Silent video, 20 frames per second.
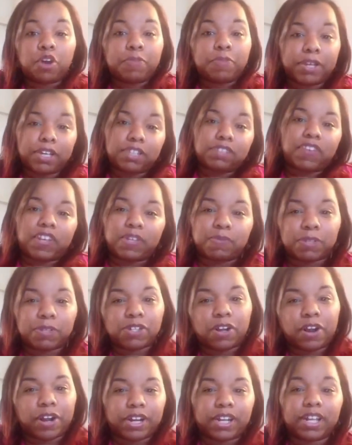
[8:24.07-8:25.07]
because Facebook
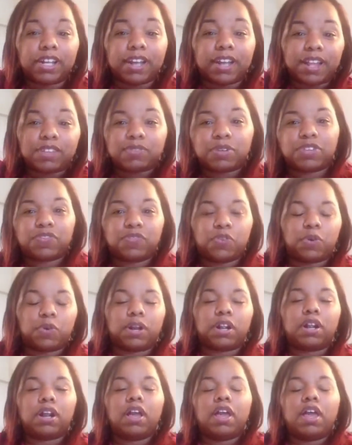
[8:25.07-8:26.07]
targeting, and that's what it's
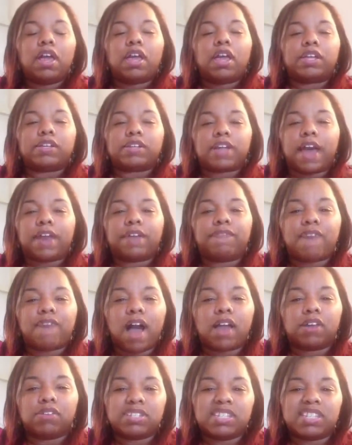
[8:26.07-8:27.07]
for, it kind of
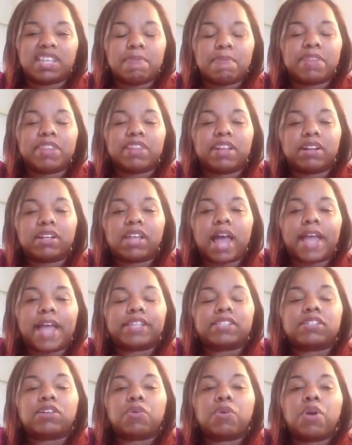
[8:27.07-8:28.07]
follows them in their
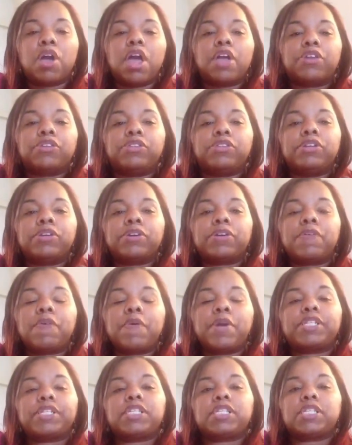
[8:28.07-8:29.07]
likes. So you're
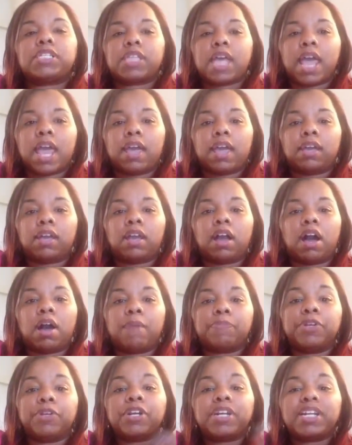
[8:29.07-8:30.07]
going to say
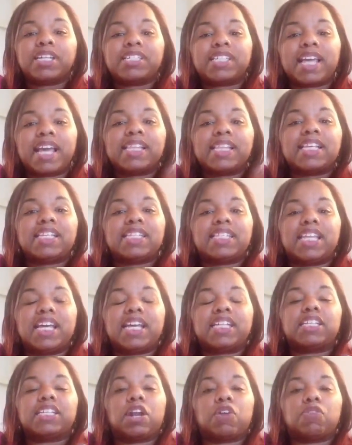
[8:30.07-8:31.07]
these
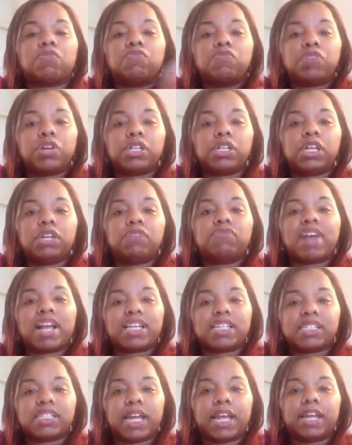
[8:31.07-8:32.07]
things that are really
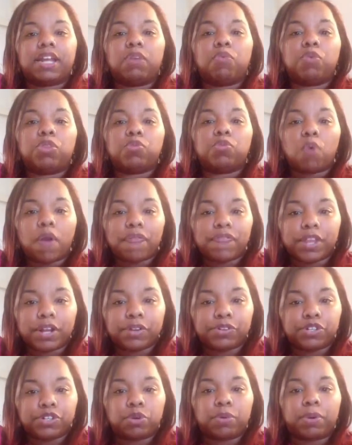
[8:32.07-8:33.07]
resonating with what
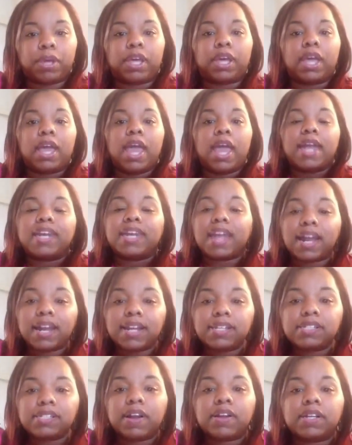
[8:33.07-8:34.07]
they're doing. Not
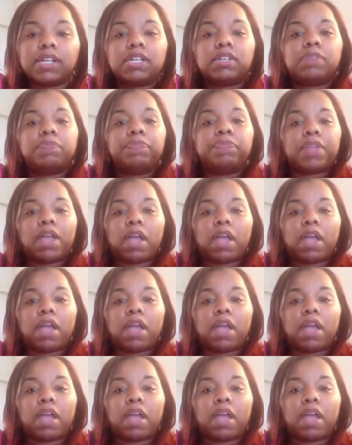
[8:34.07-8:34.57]
necessarily